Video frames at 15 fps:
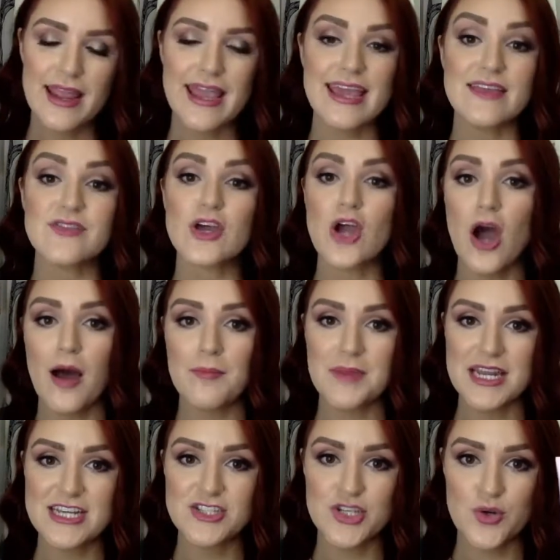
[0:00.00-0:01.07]
in the
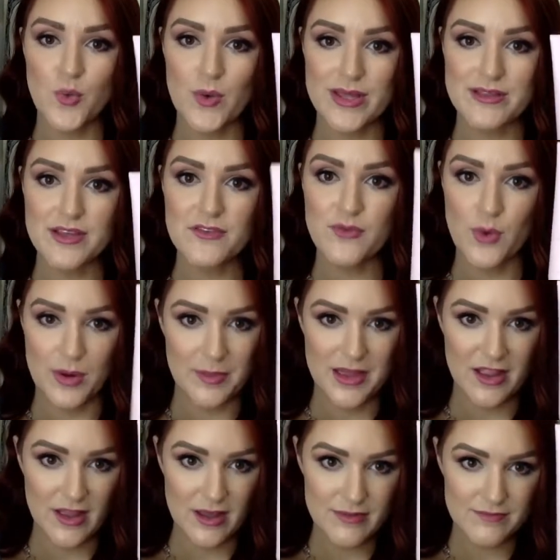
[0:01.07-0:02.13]
combination oily
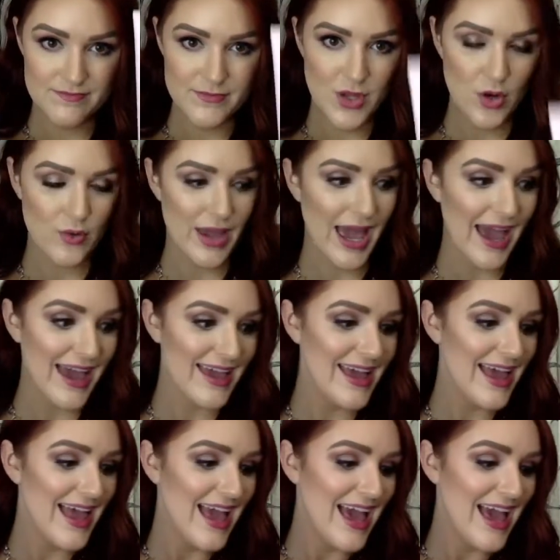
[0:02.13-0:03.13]
formula, okay?